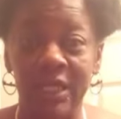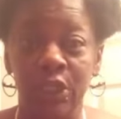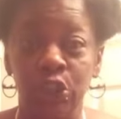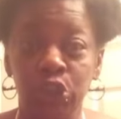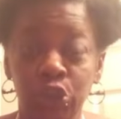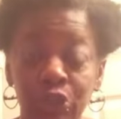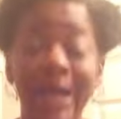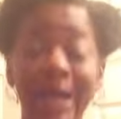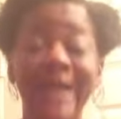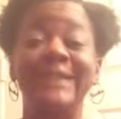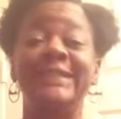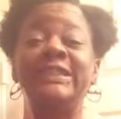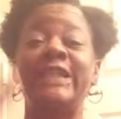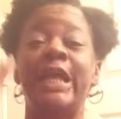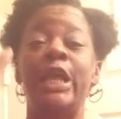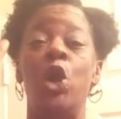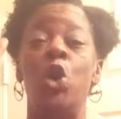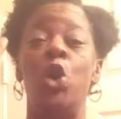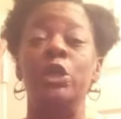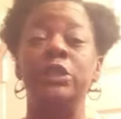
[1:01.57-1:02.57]
Trying to
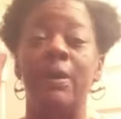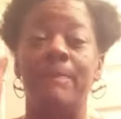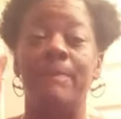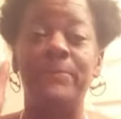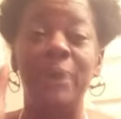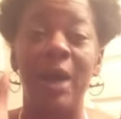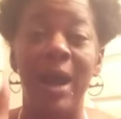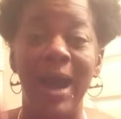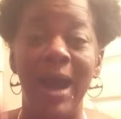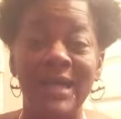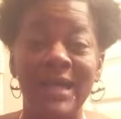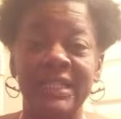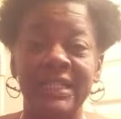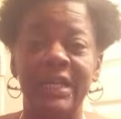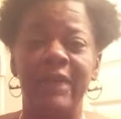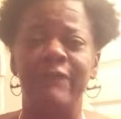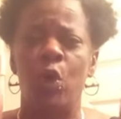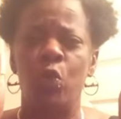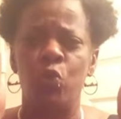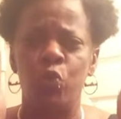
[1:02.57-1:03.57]
stay on the
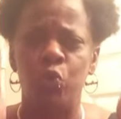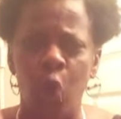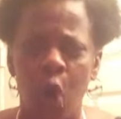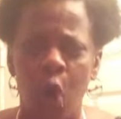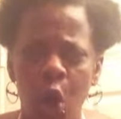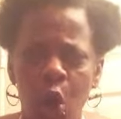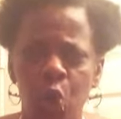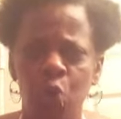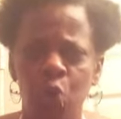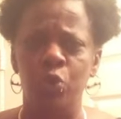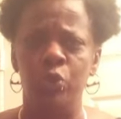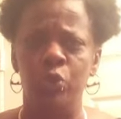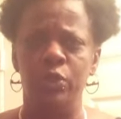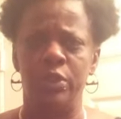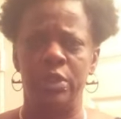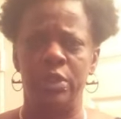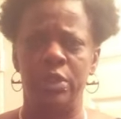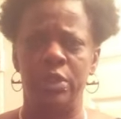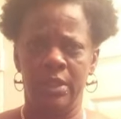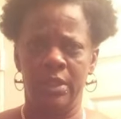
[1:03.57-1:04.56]
positive road.
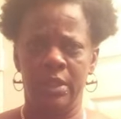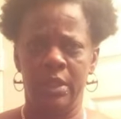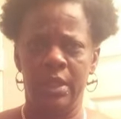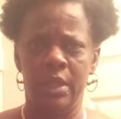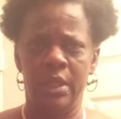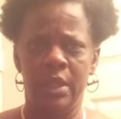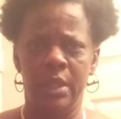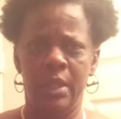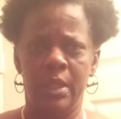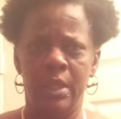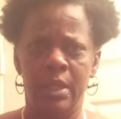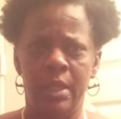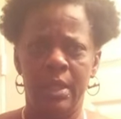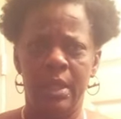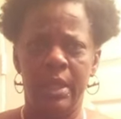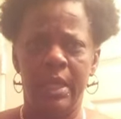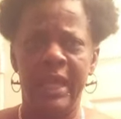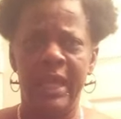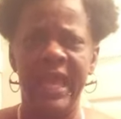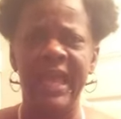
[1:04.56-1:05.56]

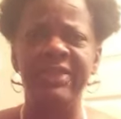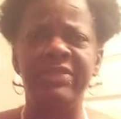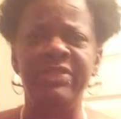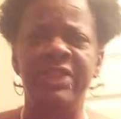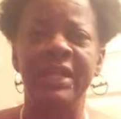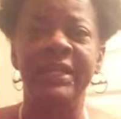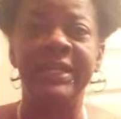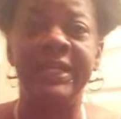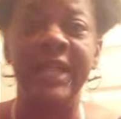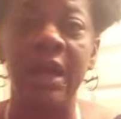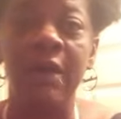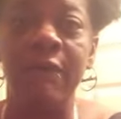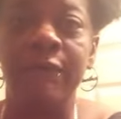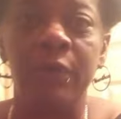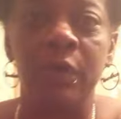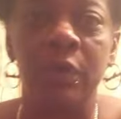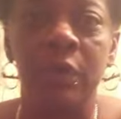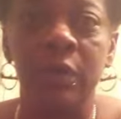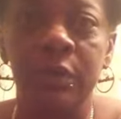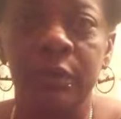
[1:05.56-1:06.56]
And the devil,